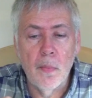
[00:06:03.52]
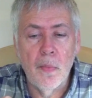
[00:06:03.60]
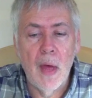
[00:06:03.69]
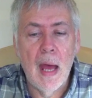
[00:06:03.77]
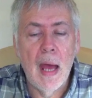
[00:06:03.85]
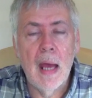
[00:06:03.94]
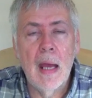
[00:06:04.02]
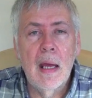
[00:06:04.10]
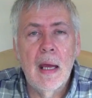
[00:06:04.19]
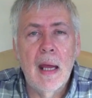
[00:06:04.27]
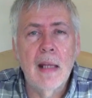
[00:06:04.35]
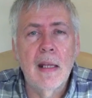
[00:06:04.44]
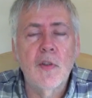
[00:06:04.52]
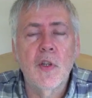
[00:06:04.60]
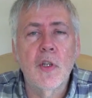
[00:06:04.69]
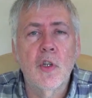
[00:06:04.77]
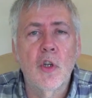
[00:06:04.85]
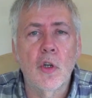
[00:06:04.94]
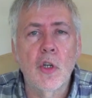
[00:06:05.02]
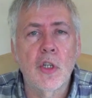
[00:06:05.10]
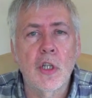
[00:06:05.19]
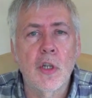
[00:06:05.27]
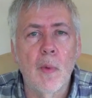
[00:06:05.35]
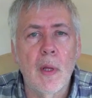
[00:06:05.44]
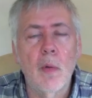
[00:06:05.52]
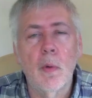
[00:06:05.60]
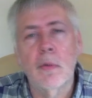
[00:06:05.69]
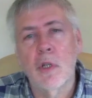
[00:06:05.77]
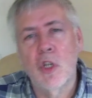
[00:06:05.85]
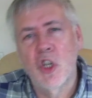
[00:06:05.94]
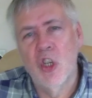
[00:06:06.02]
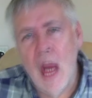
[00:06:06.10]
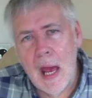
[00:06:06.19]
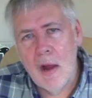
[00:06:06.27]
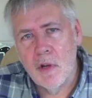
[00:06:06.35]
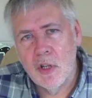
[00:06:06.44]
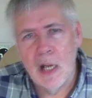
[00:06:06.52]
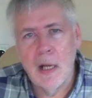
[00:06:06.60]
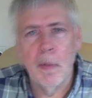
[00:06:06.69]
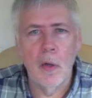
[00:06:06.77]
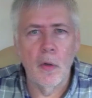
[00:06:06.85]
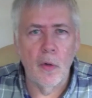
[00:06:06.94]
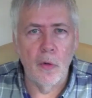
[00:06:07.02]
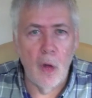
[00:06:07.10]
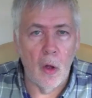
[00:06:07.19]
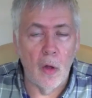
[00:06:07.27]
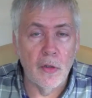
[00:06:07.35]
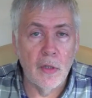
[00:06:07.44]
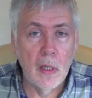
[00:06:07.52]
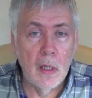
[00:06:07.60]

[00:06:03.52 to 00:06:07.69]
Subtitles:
there, it gives you the choice as to whether you want to share a table or not.